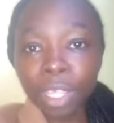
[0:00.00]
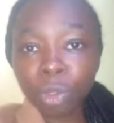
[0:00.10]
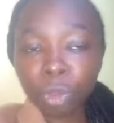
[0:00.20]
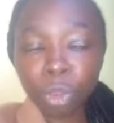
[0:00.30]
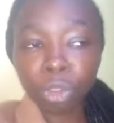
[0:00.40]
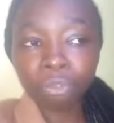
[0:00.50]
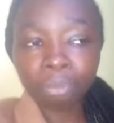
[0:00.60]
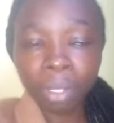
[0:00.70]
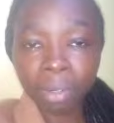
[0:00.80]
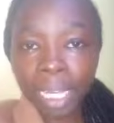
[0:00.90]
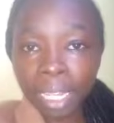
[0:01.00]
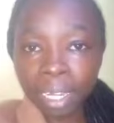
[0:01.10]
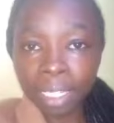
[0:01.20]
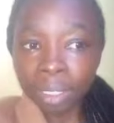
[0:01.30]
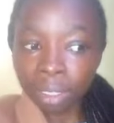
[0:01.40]
you know, you've been really,
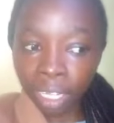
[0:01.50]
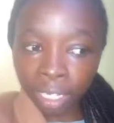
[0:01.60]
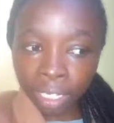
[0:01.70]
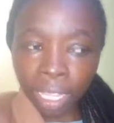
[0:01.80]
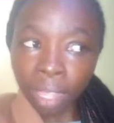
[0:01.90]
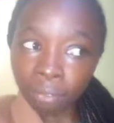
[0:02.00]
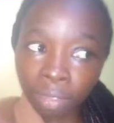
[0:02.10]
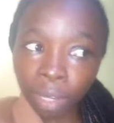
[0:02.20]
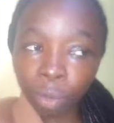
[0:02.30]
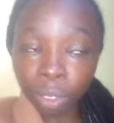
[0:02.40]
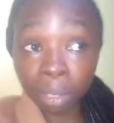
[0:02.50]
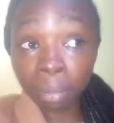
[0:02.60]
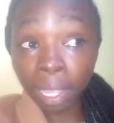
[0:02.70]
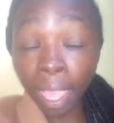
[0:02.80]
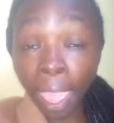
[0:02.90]
really struggling. Even
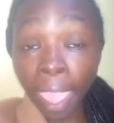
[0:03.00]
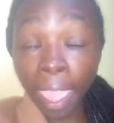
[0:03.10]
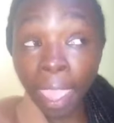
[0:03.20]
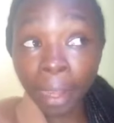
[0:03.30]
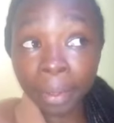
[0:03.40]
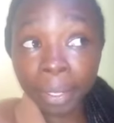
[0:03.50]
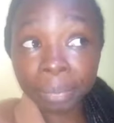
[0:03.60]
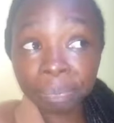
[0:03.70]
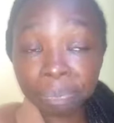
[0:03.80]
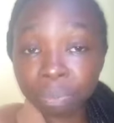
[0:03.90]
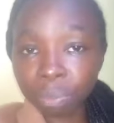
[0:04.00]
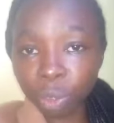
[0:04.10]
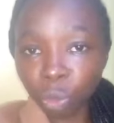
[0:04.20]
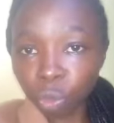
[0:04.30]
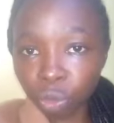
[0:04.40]
Wodemeyer and
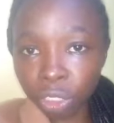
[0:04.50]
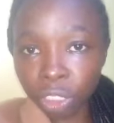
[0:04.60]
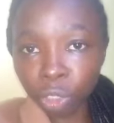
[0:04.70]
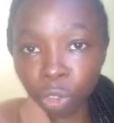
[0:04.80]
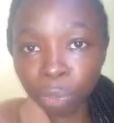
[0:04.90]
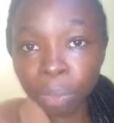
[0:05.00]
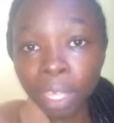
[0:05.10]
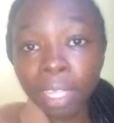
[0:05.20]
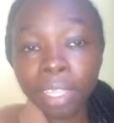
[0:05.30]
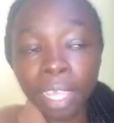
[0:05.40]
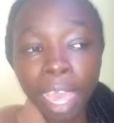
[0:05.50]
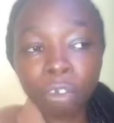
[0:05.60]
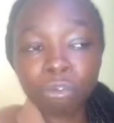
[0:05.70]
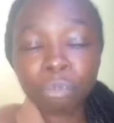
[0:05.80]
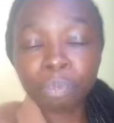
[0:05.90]
Mstudy, you know, they
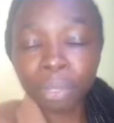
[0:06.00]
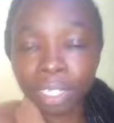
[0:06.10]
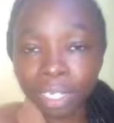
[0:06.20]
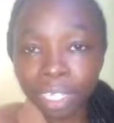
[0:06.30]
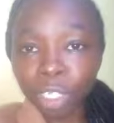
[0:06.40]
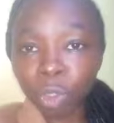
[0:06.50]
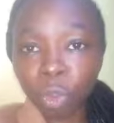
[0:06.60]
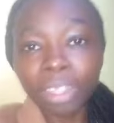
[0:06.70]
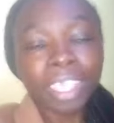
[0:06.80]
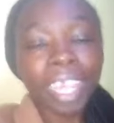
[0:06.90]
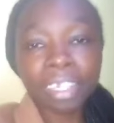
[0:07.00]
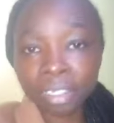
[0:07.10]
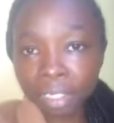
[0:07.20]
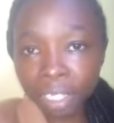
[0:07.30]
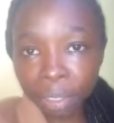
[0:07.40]
have been, you know, their
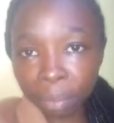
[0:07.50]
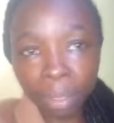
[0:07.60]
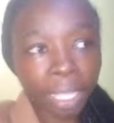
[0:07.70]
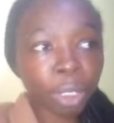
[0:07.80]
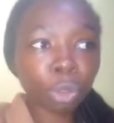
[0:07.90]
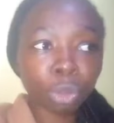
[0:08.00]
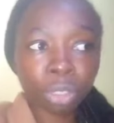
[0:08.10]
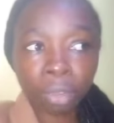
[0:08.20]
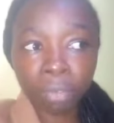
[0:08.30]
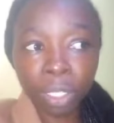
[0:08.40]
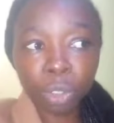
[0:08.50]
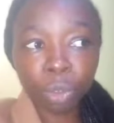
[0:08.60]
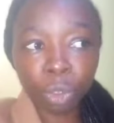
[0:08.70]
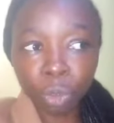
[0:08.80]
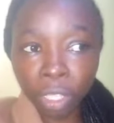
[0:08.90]
dream is to travel
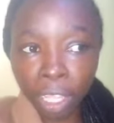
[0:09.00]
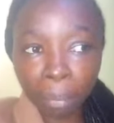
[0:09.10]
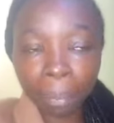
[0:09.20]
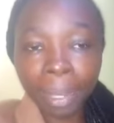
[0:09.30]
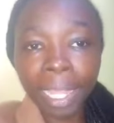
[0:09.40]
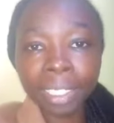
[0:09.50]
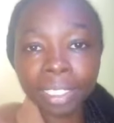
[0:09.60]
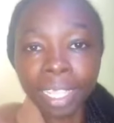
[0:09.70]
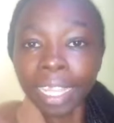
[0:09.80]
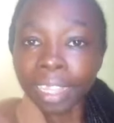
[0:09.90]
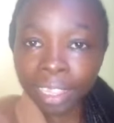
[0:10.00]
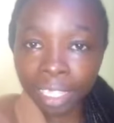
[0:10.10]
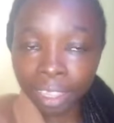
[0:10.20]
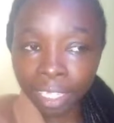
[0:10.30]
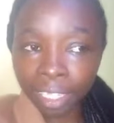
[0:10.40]
to UK, but
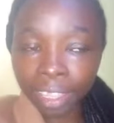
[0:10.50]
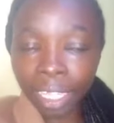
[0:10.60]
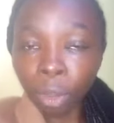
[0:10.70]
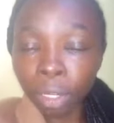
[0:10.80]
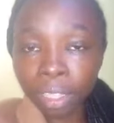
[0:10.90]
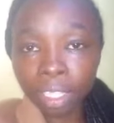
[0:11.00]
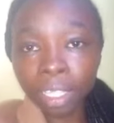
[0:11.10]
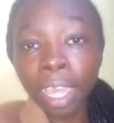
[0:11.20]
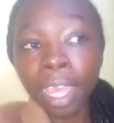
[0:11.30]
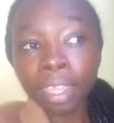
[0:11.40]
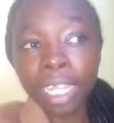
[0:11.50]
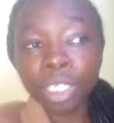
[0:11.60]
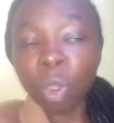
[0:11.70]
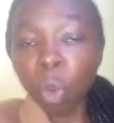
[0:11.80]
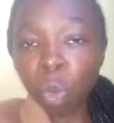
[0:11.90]
the only thing
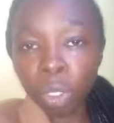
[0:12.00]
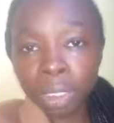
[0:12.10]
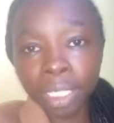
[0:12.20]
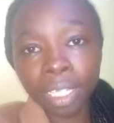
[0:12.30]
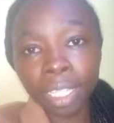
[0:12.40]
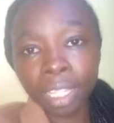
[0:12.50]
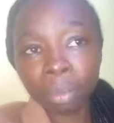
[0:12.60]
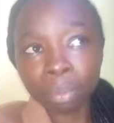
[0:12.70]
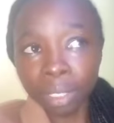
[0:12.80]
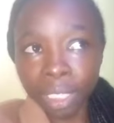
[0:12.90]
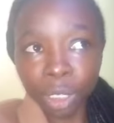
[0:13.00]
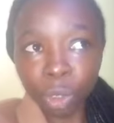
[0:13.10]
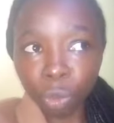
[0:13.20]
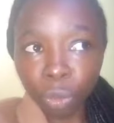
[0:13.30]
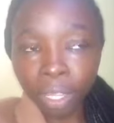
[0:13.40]
that always hinder them is
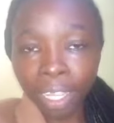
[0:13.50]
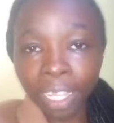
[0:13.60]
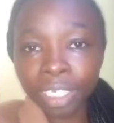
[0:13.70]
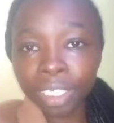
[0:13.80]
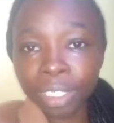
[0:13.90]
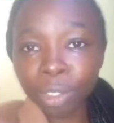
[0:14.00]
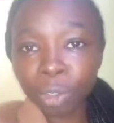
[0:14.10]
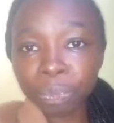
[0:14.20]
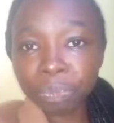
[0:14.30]
to get, you know,